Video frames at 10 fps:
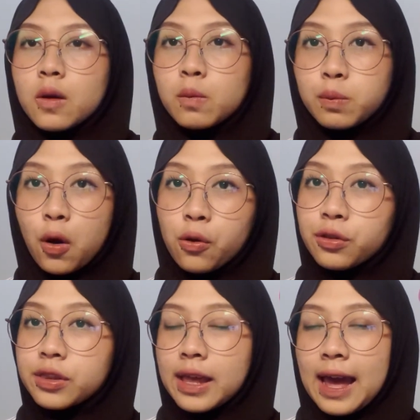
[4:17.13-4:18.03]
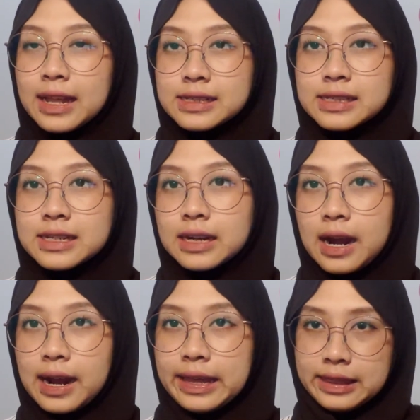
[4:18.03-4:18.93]
Both Alice and
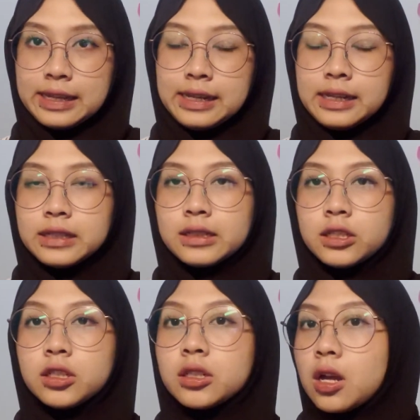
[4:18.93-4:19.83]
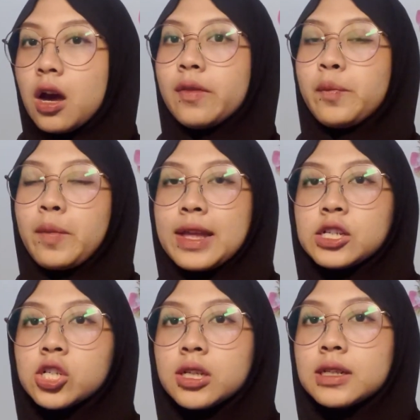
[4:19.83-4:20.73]
Eileen did not
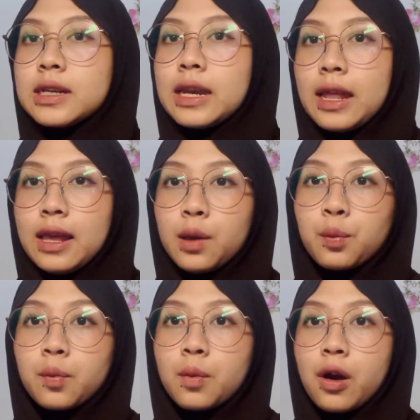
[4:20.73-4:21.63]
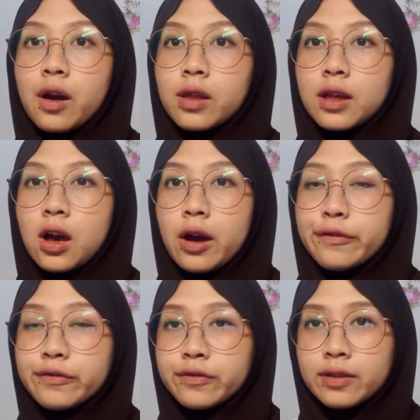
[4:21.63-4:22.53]
mention the name of
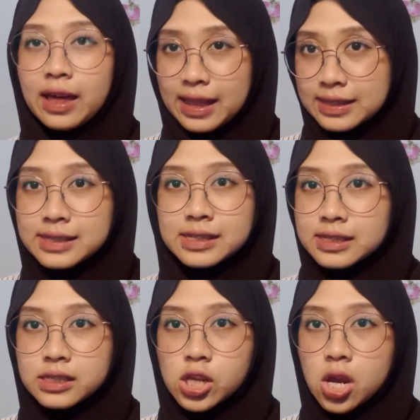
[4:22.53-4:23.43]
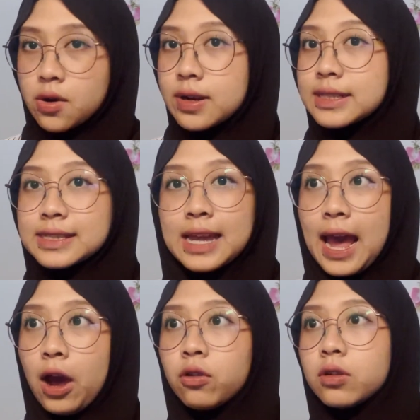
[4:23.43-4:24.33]
Alice's current
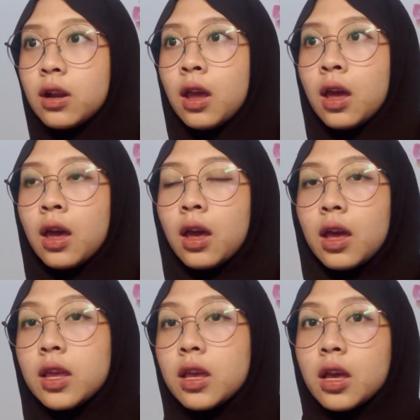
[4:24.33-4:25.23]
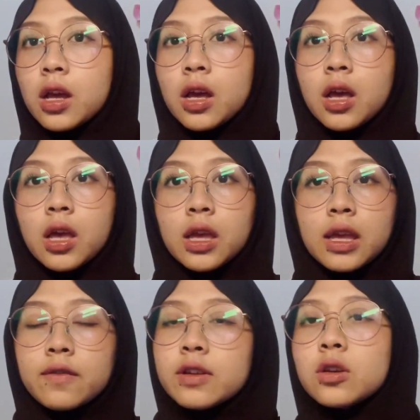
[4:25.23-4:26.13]
town,
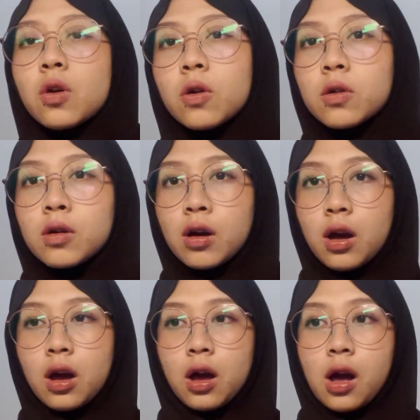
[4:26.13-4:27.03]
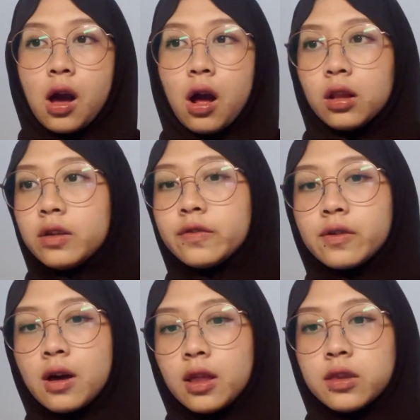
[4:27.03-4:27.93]
even though all of
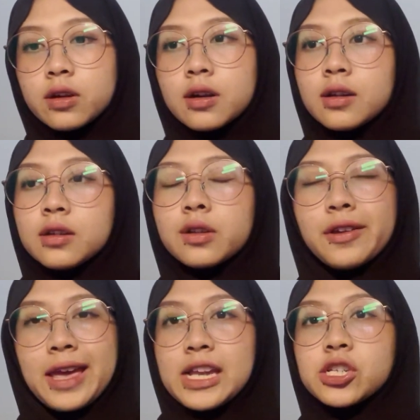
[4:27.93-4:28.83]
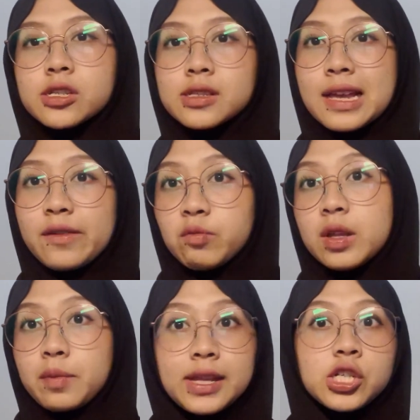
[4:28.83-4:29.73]
other locations have
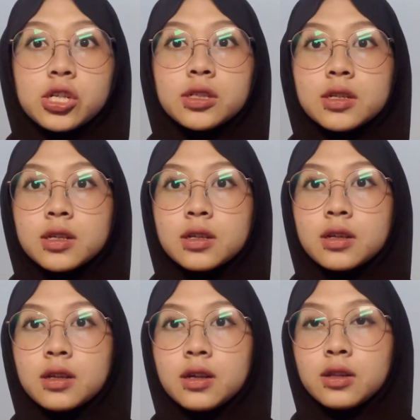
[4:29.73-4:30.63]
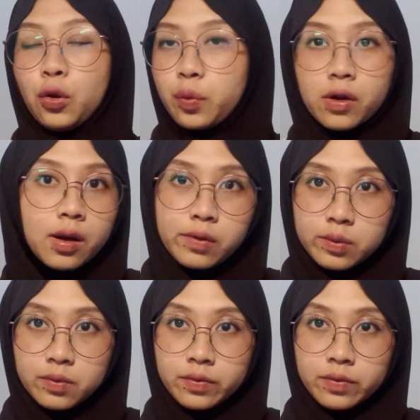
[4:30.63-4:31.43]
been mentioned. No problem.